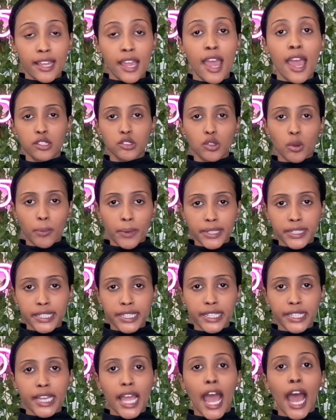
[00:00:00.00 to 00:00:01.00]
So
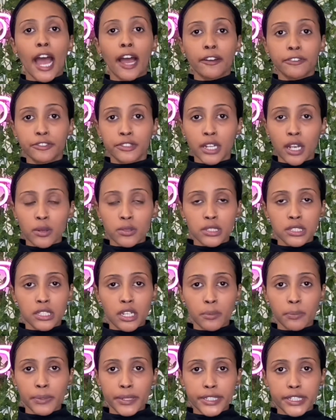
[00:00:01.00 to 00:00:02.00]
Monday after I was done
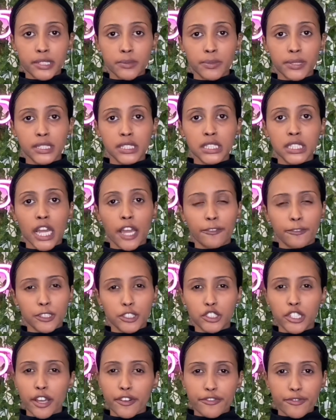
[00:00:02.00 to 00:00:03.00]
placement, I finished
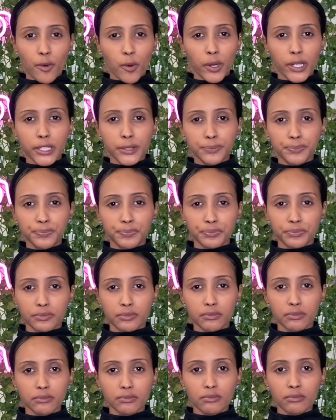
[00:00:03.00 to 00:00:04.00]
at four.
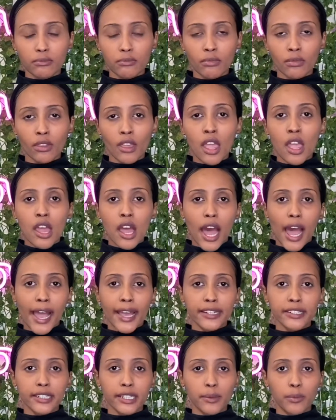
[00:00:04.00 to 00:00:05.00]
I
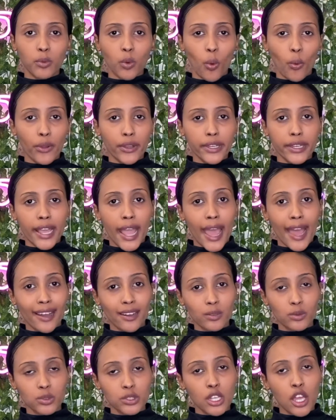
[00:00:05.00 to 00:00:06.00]
ended up going
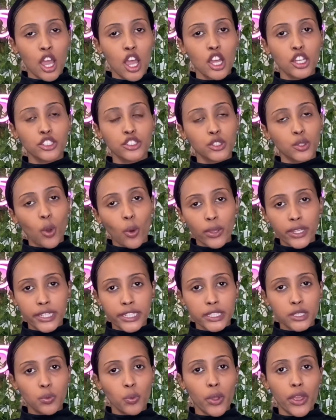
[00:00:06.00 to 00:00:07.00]
out to go eat
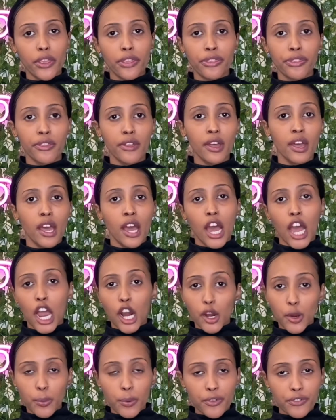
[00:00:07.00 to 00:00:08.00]
with a
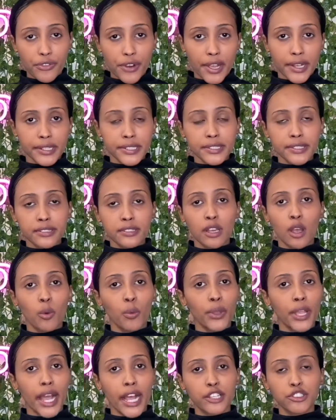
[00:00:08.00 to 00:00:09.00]
group of friends. We
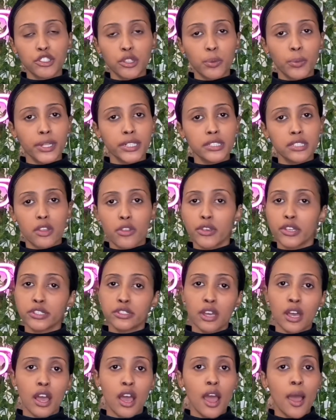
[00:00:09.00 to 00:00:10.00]
actually went to this
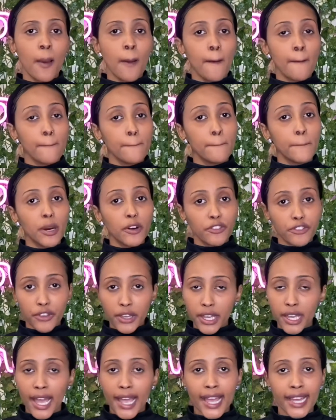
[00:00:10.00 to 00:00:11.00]
buffet.
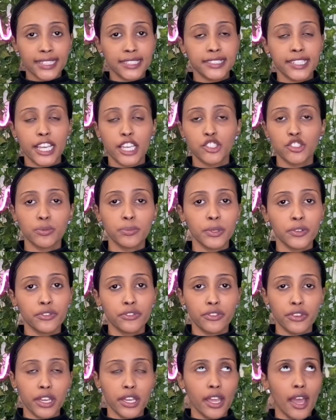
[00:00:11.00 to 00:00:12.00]
I had this Asian
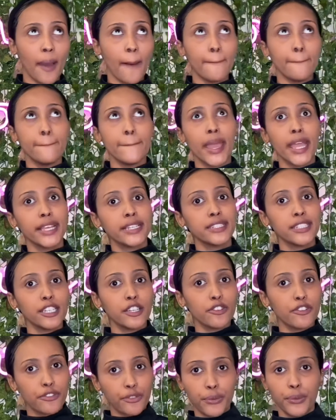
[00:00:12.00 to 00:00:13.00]
buffet, amazing
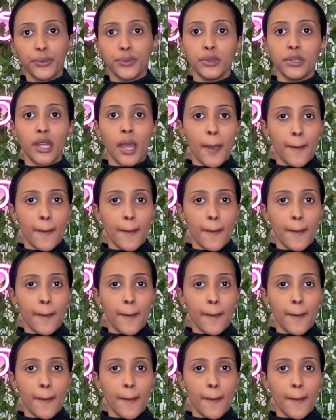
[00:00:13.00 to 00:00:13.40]
food.